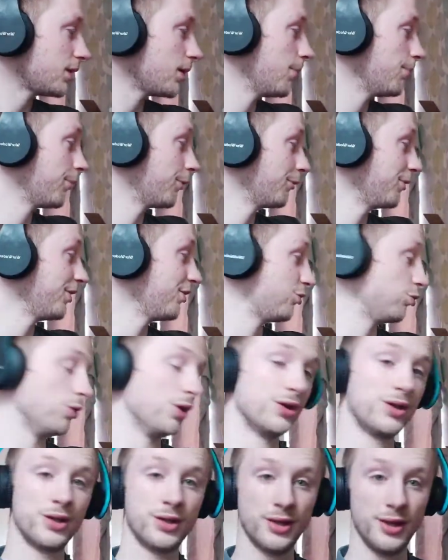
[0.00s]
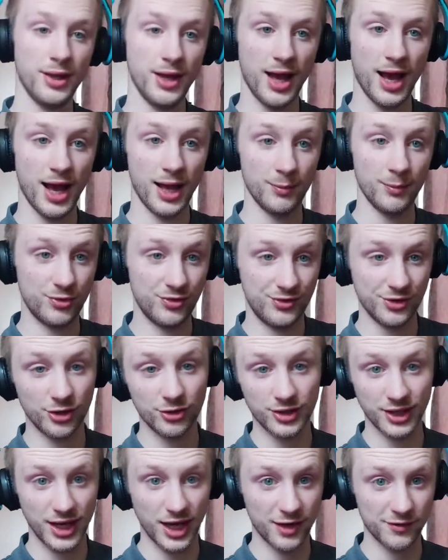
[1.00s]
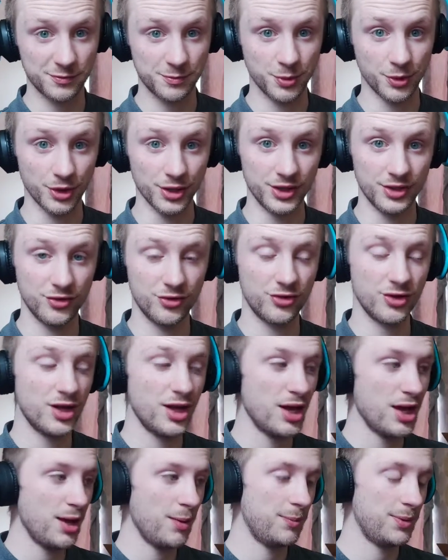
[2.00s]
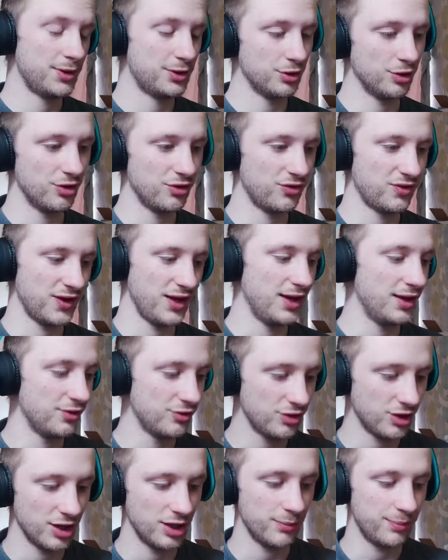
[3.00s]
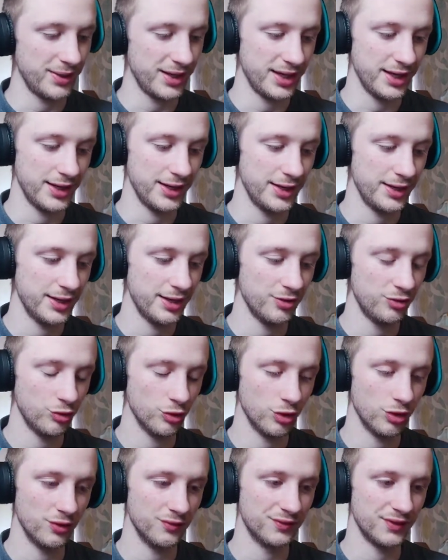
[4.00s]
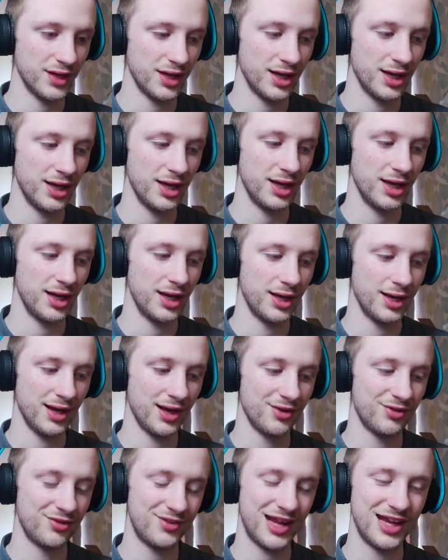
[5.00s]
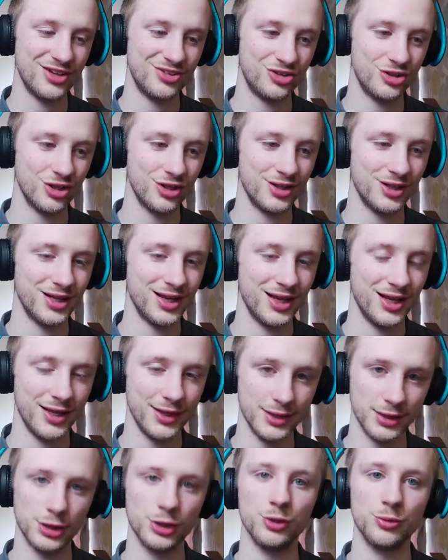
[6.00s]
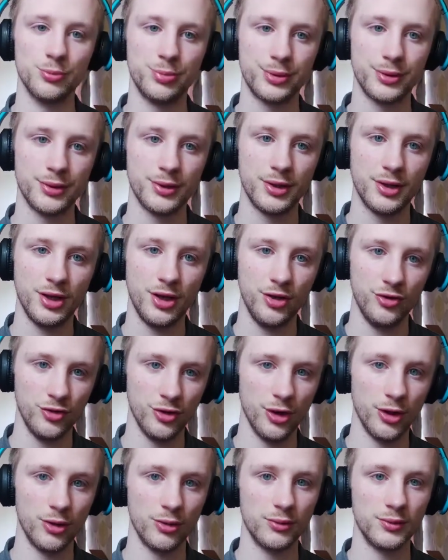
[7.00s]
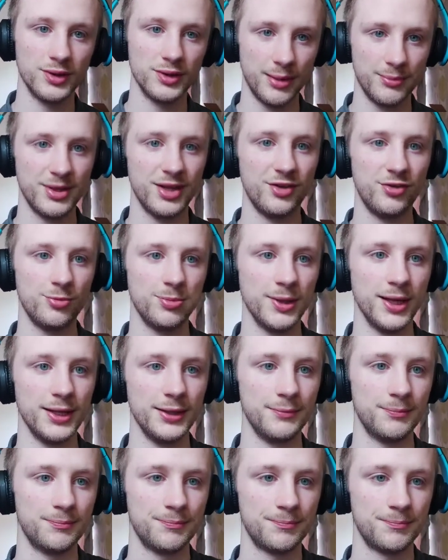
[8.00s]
But with this one, I'm still going to have points because it is going to be sort of a station in a loop. So let me explain.